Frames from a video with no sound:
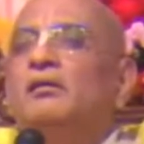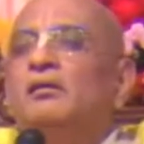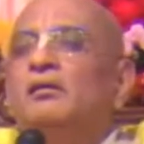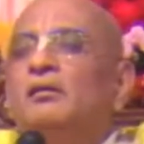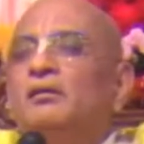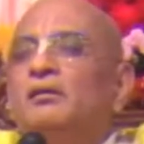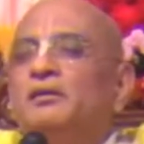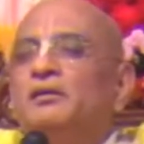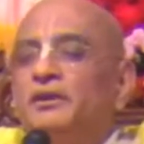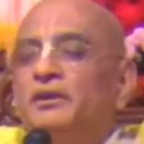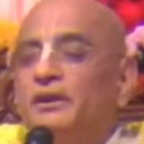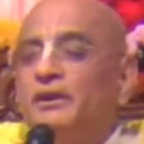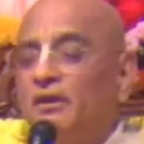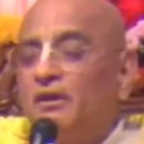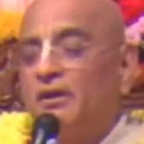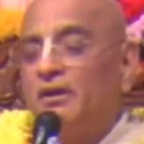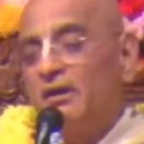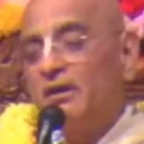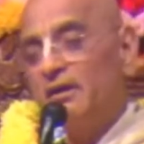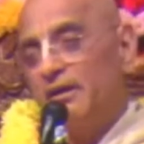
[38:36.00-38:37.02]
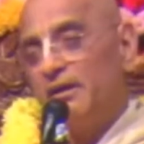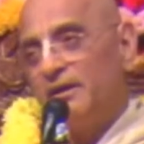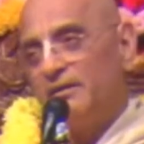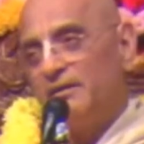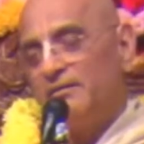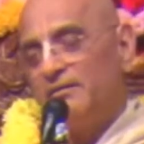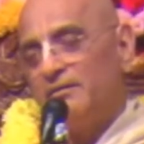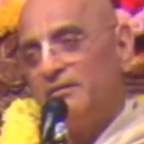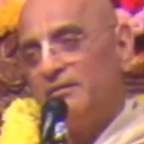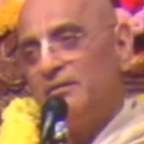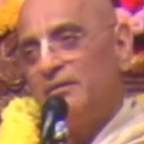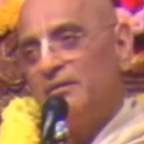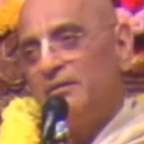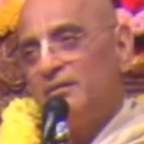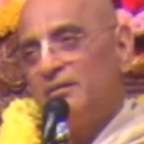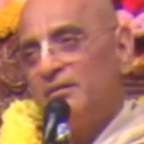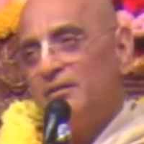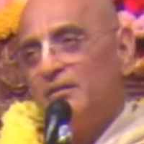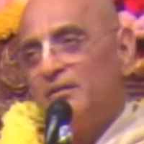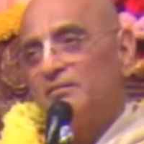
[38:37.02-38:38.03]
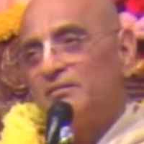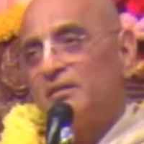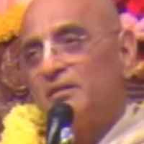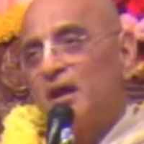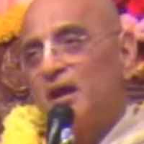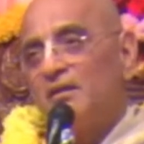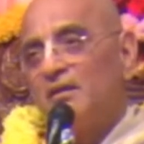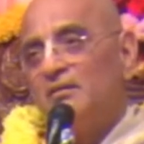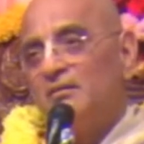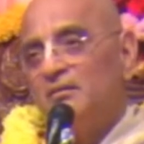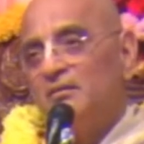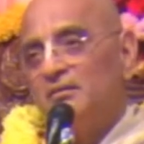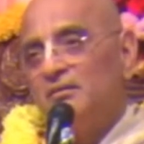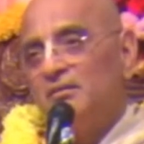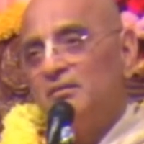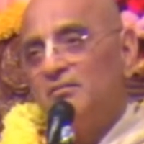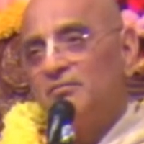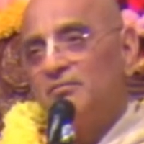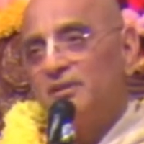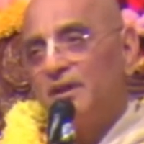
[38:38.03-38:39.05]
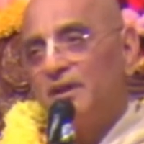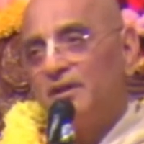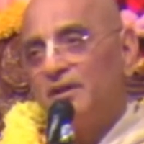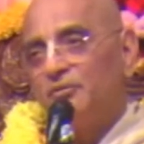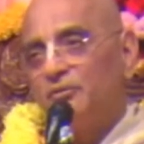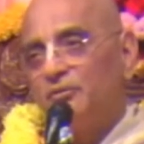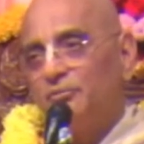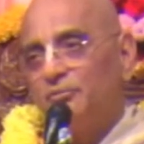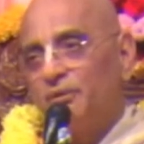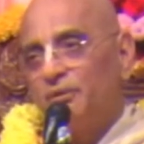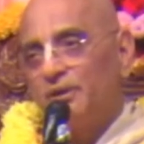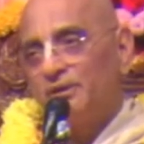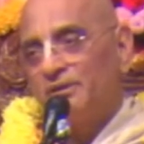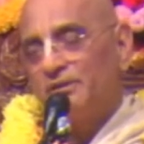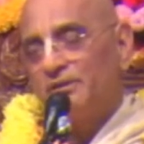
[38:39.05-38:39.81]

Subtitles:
Shikhandi, the son of King Draupadi.